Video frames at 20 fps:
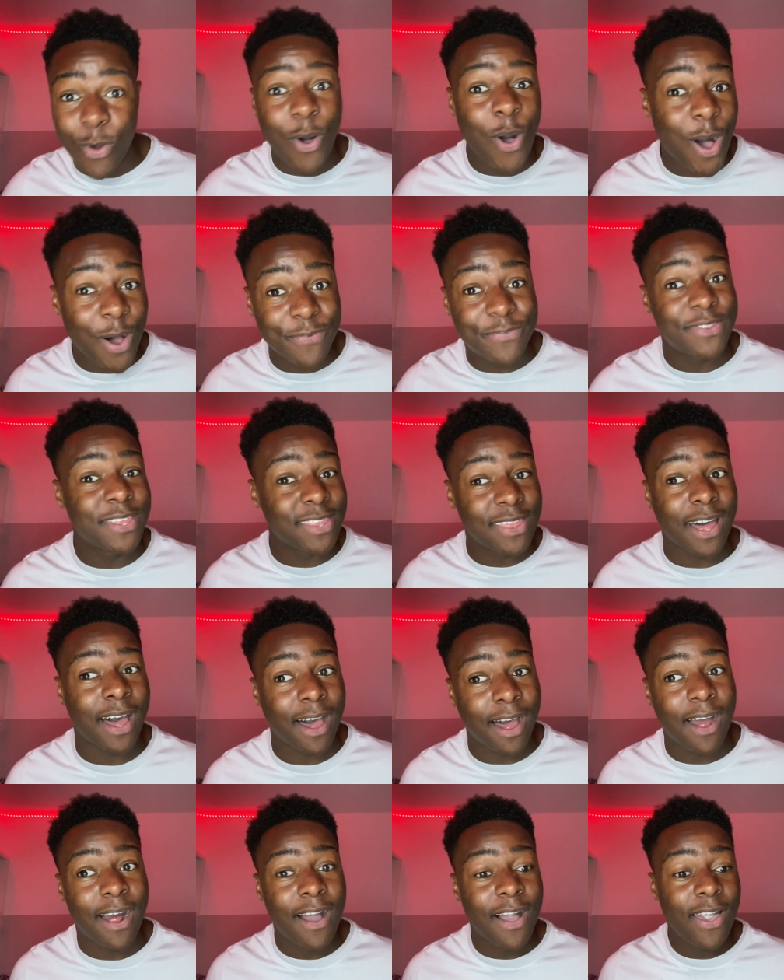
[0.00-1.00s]
after
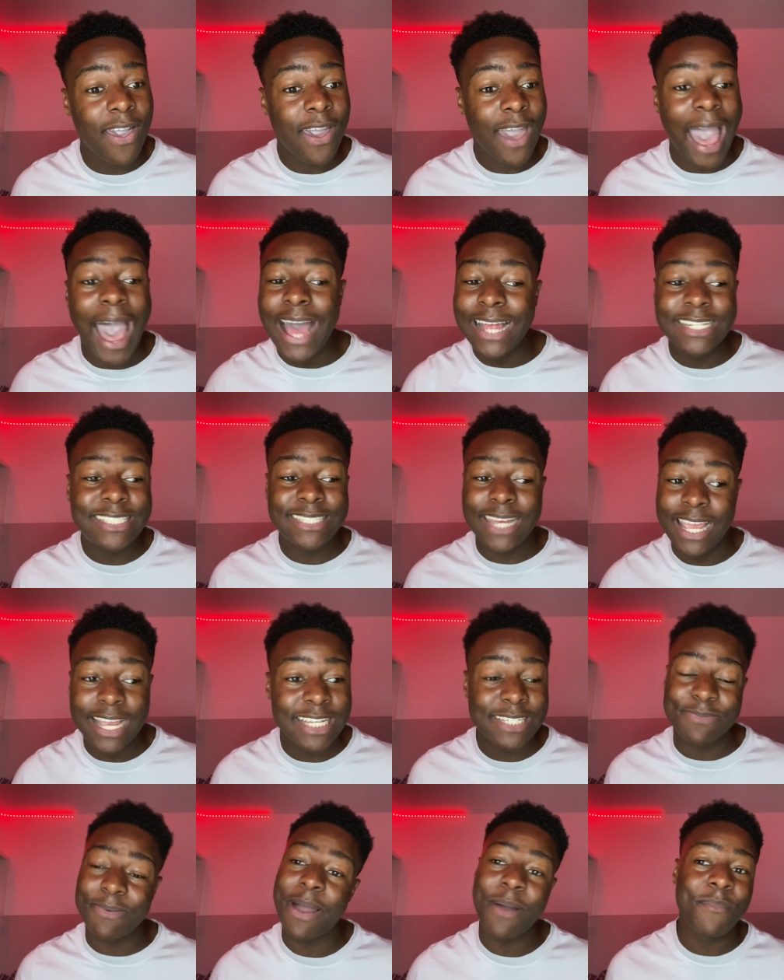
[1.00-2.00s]
that and
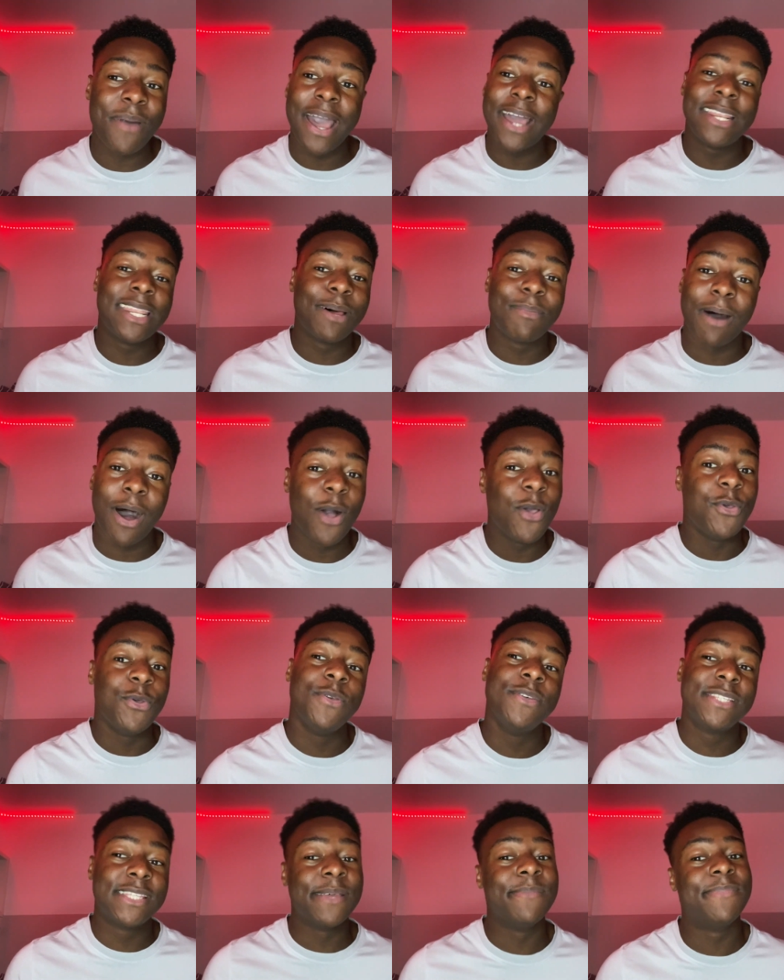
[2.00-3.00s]
changed my mind about
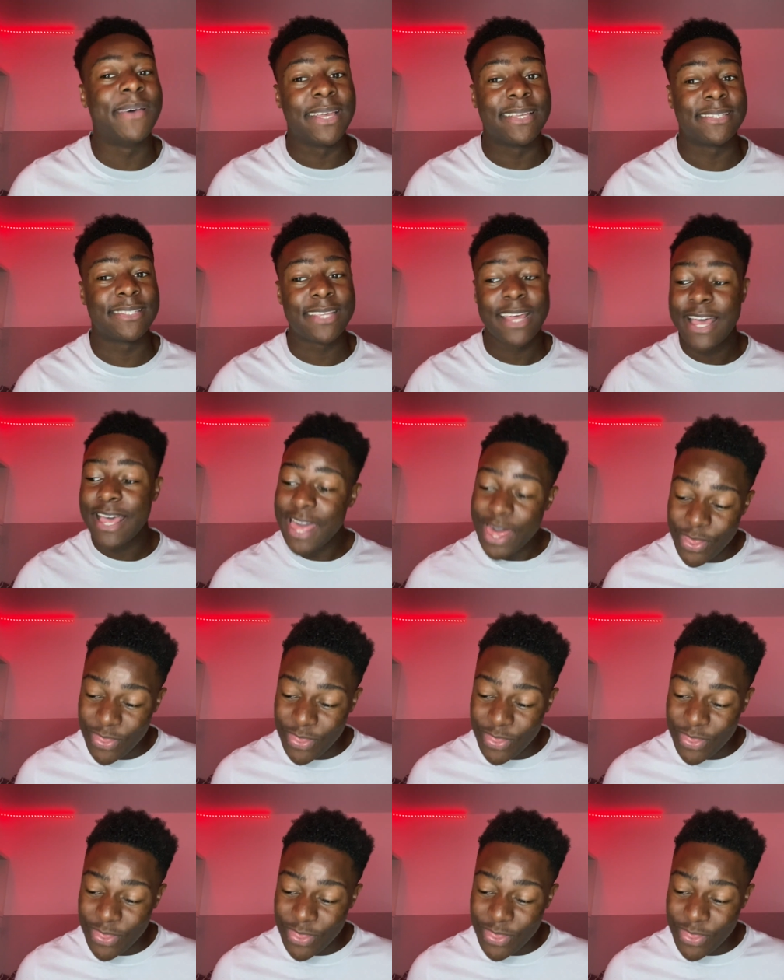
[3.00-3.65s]
who's the best.